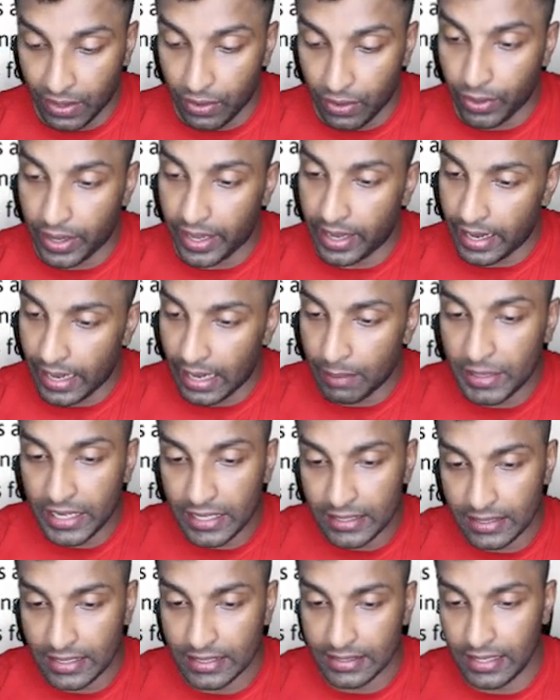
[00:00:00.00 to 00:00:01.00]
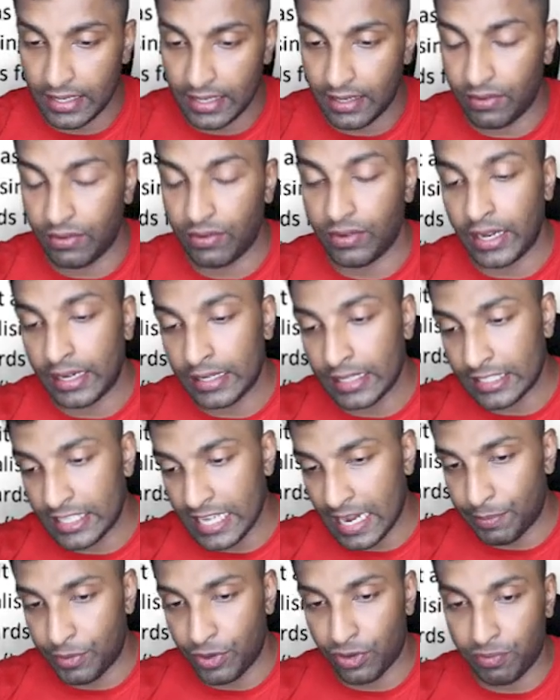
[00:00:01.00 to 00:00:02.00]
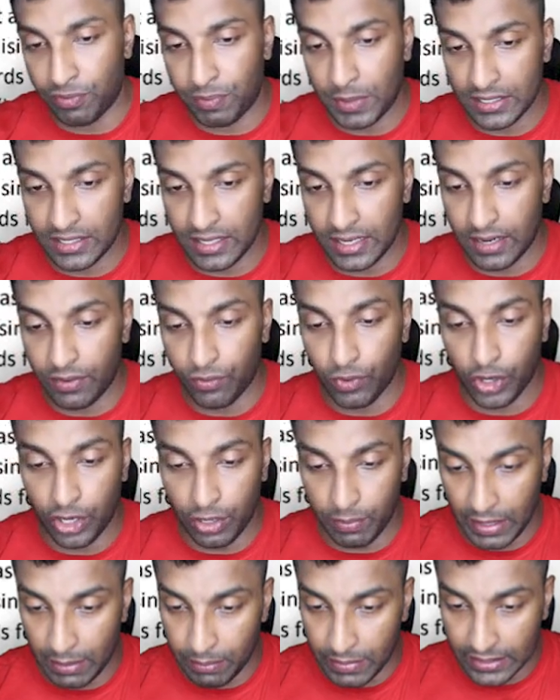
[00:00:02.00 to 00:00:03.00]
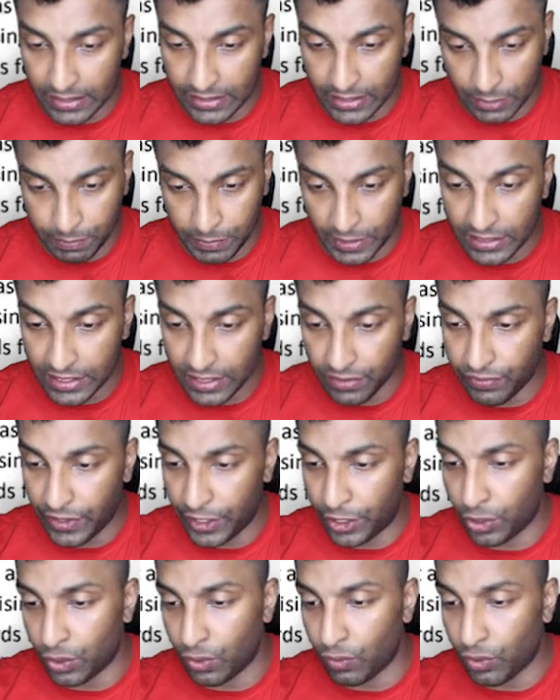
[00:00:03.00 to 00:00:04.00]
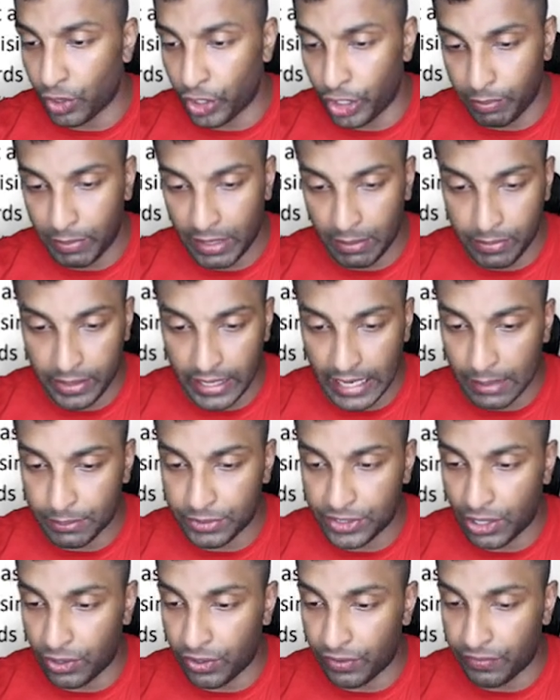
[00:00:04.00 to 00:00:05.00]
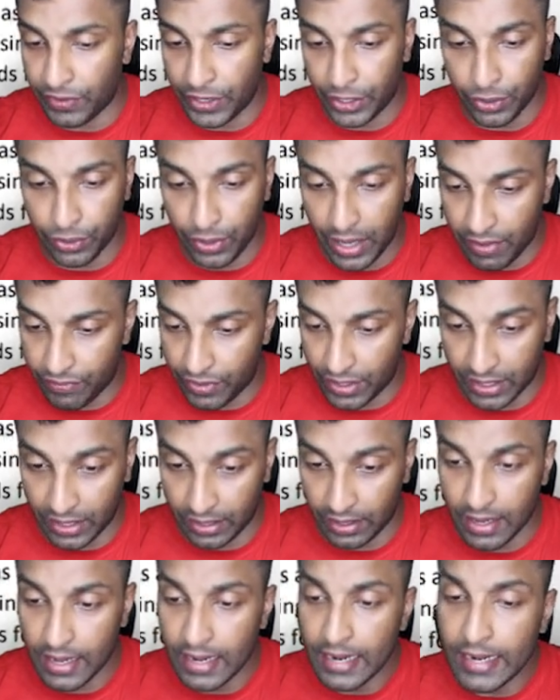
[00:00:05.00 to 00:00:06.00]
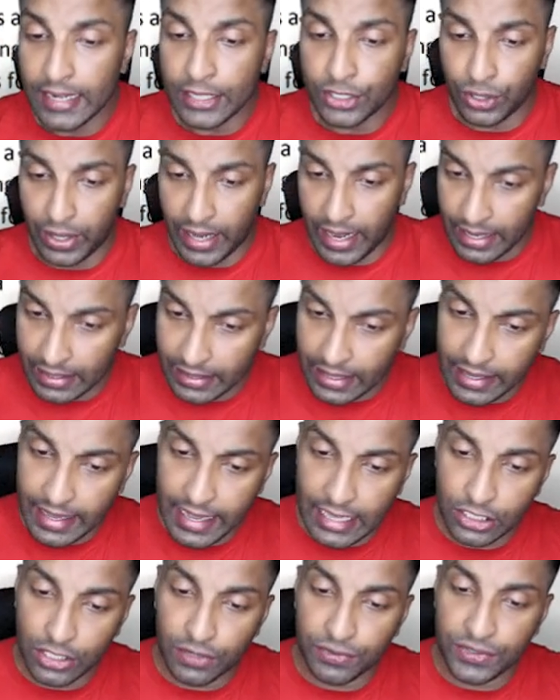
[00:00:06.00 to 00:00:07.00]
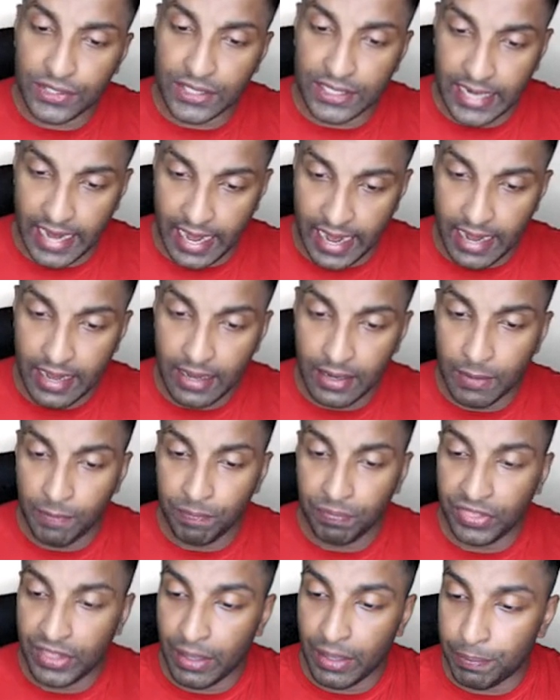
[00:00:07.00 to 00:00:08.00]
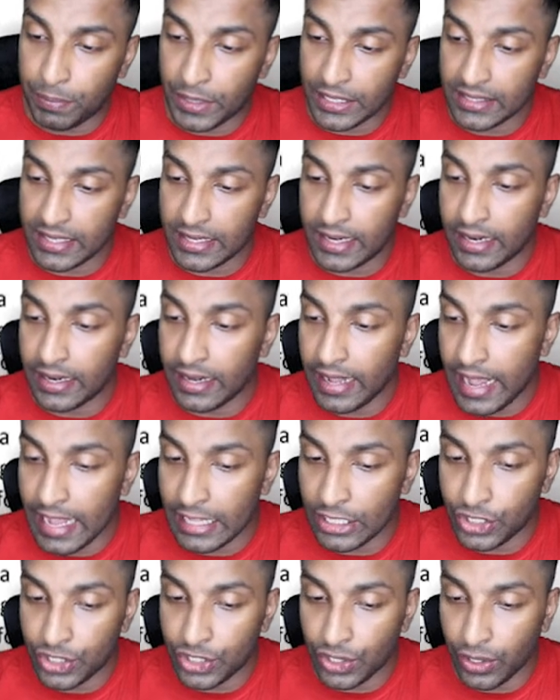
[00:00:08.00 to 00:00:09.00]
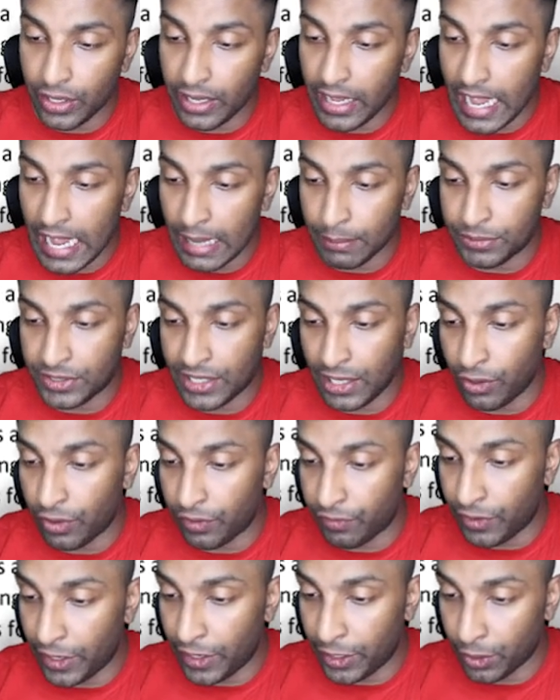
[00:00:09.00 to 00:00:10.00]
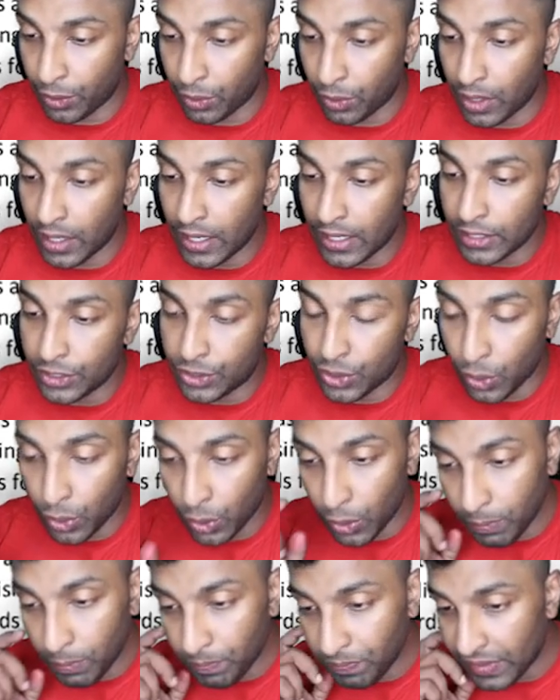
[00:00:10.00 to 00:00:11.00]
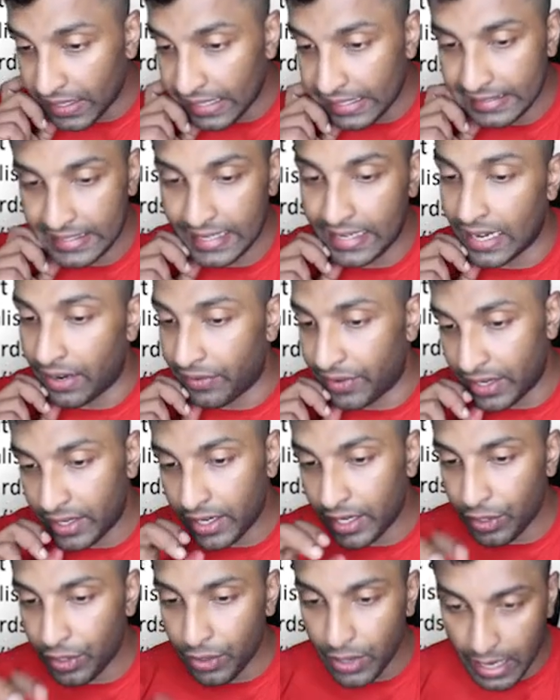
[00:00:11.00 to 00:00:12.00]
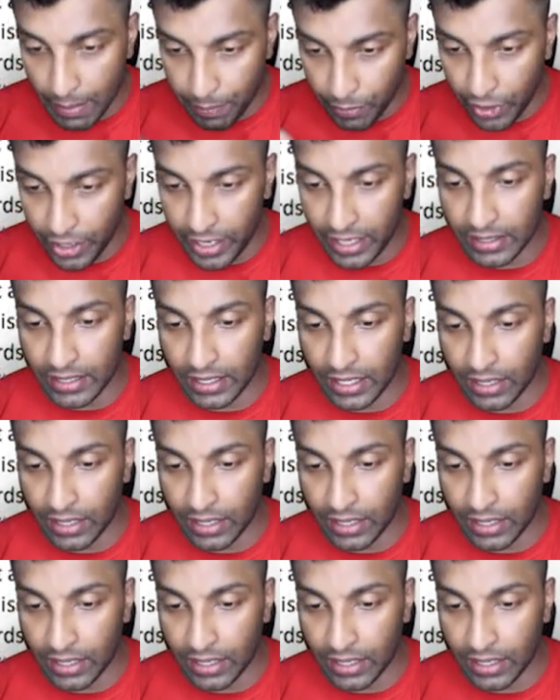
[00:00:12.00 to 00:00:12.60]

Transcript: Okay, I'll be discussing in the chapter of president what you mean by suspensive veto, what you mean by absolute veto, everything. So in the case of state, the president enjoy absolute veto. So see, governor, you are appointing the